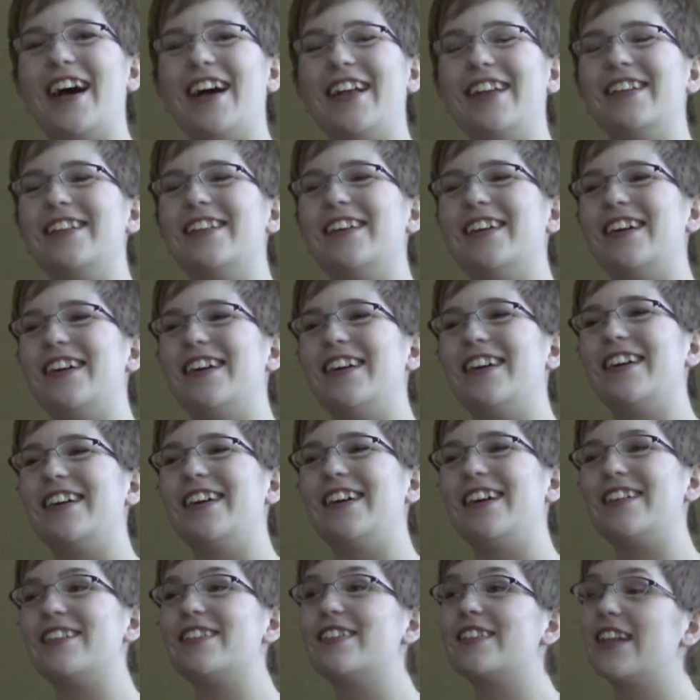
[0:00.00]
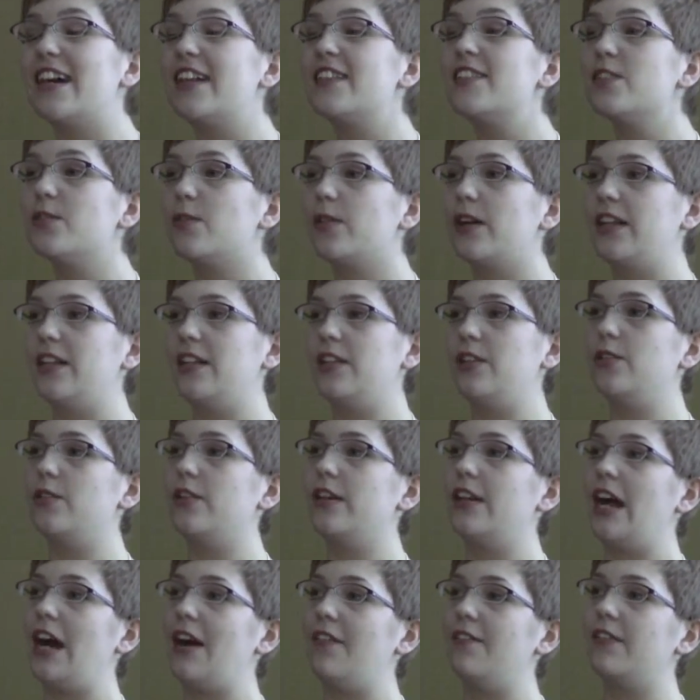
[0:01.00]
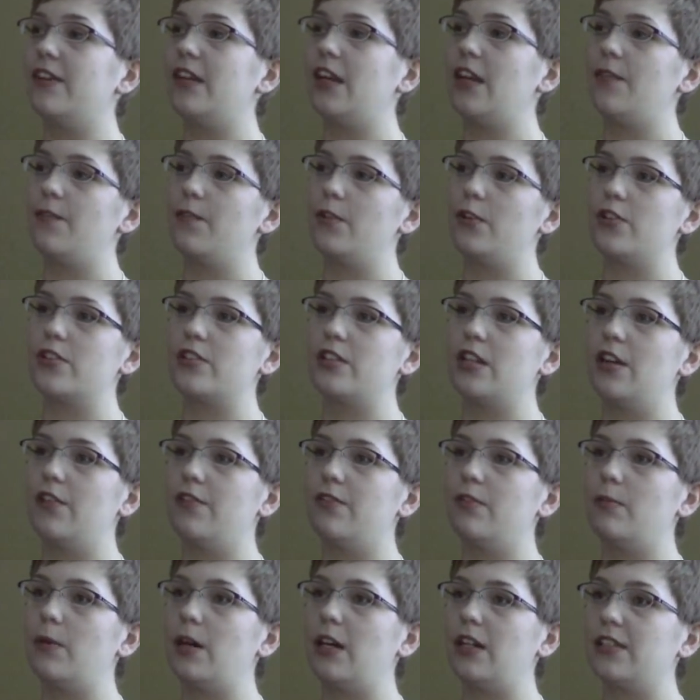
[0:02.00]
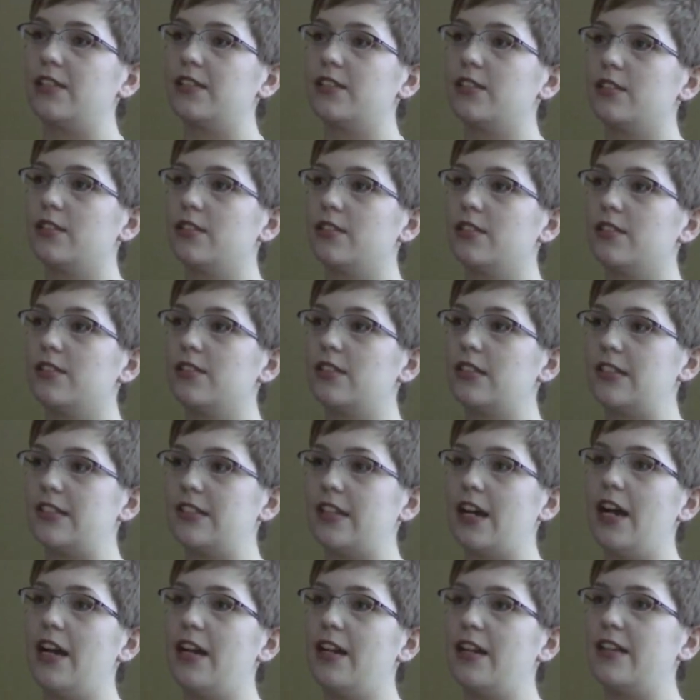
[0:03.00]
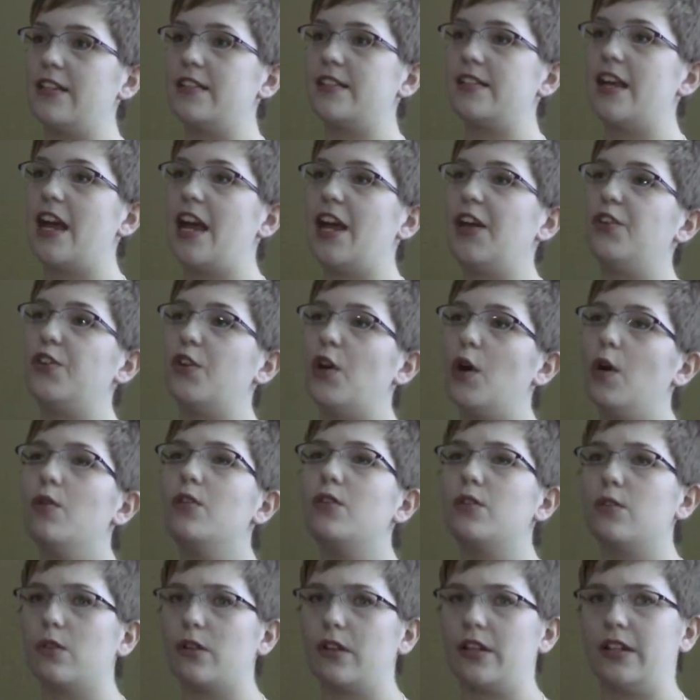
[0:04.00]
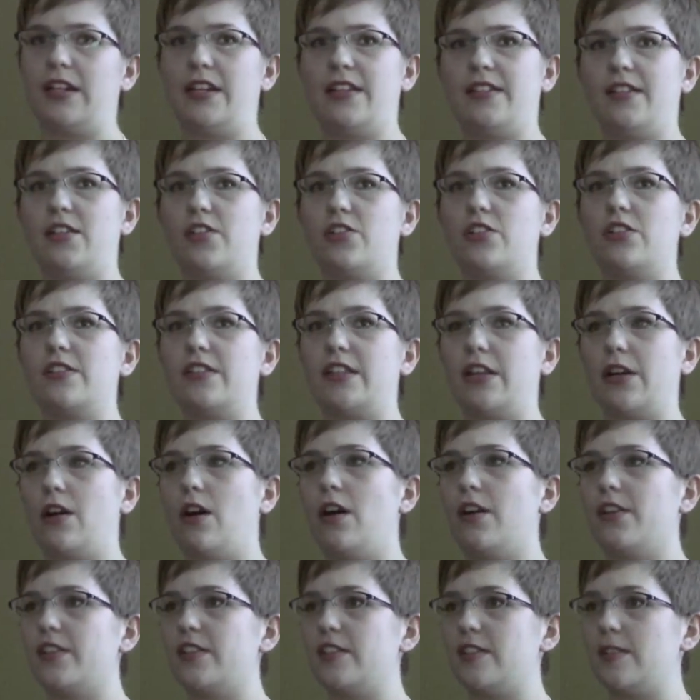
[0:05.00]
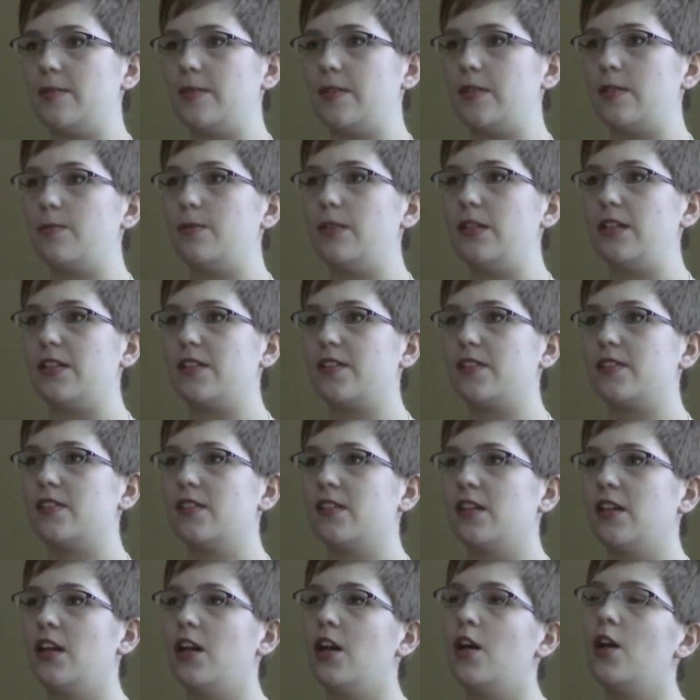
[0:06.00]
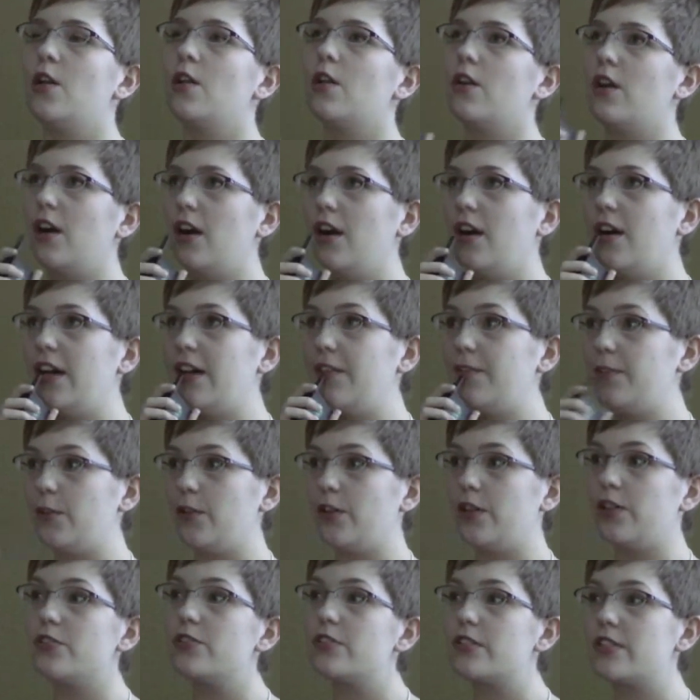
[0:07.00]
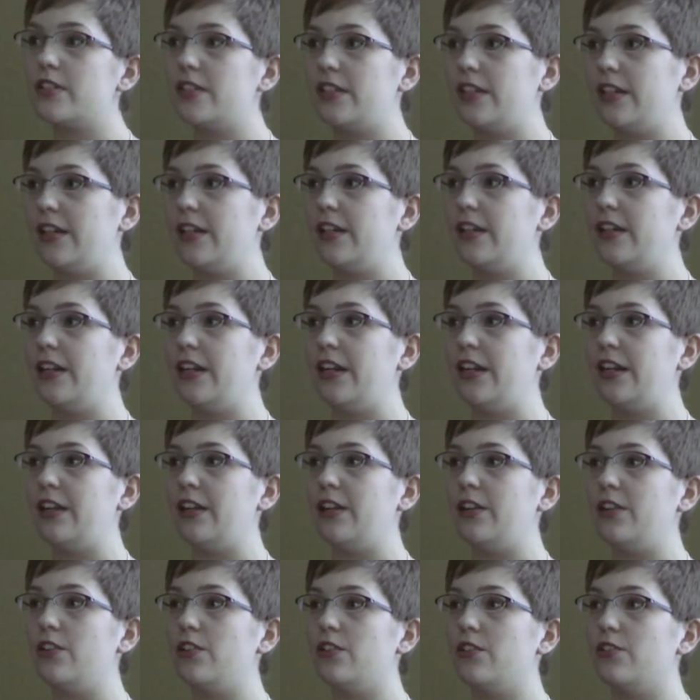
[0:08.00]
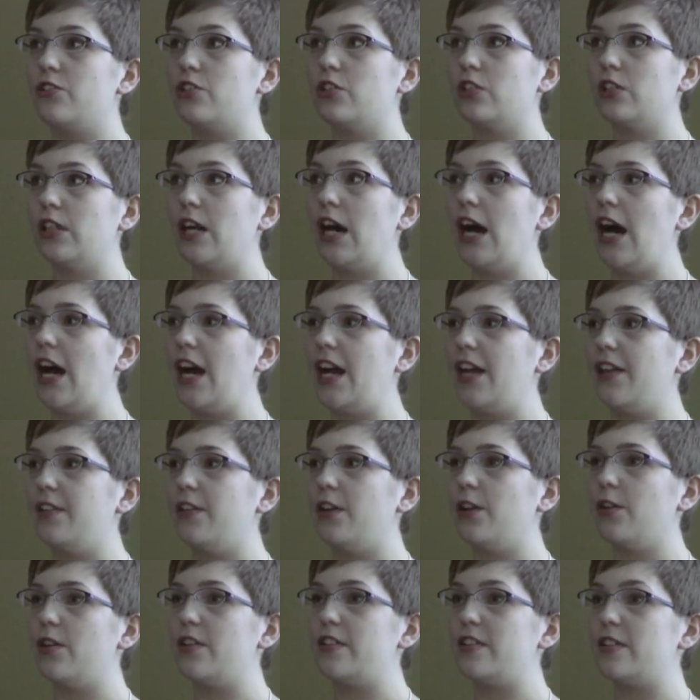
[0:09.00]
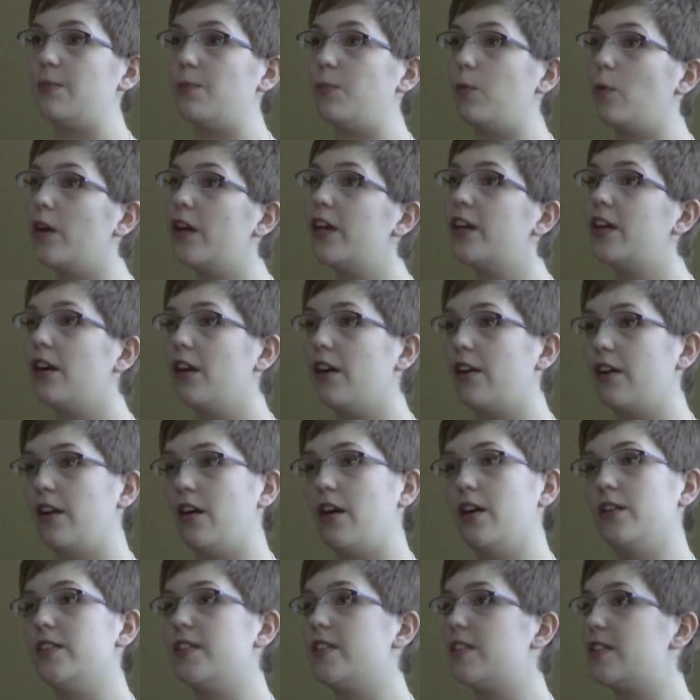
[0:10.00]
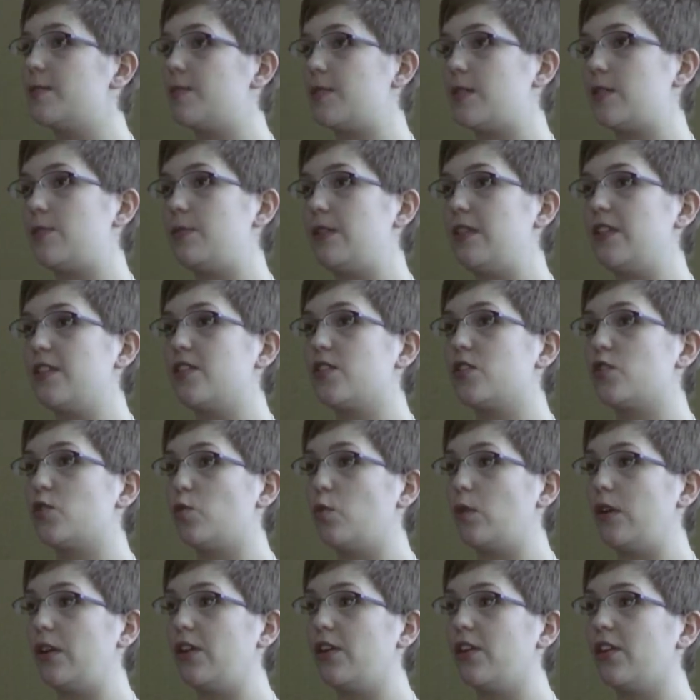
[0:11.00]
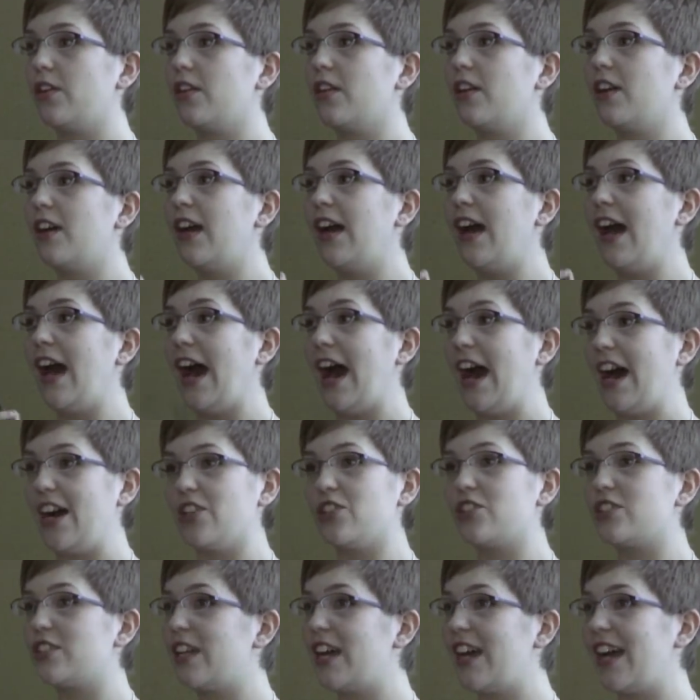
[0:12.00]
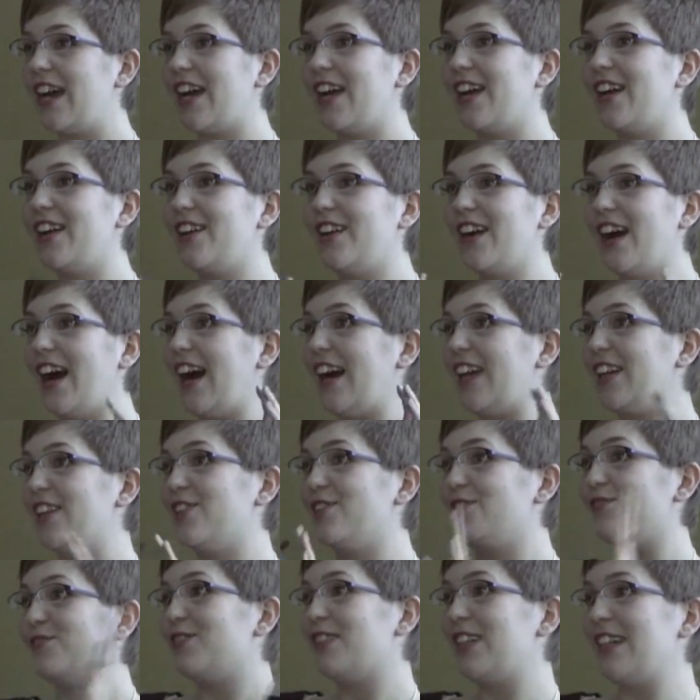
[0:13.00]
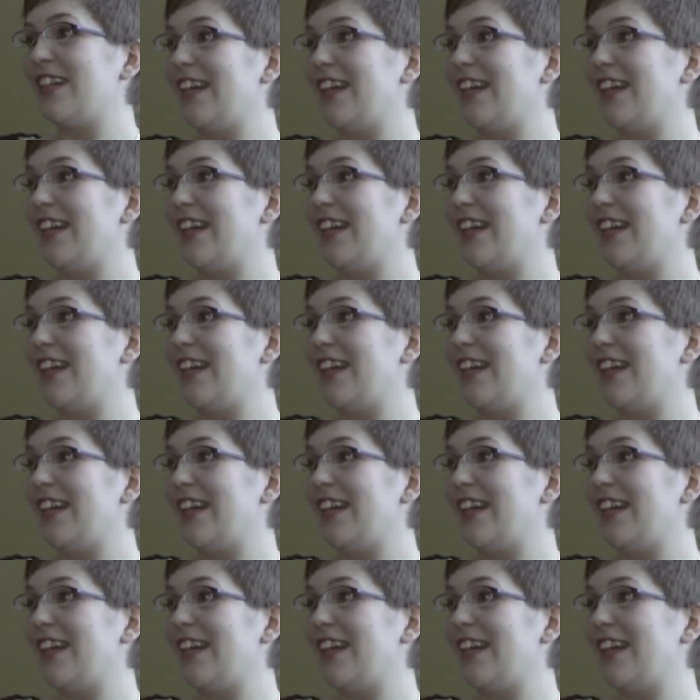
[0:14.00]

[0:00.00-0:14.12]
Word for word: and, uh, and so that's a way that you can advocate for yourself amongst society is saying no to organizations like Autism Speaks. Uh, if you're interested, in July there is a boycott Autism Speaks Twitter hashtag kind of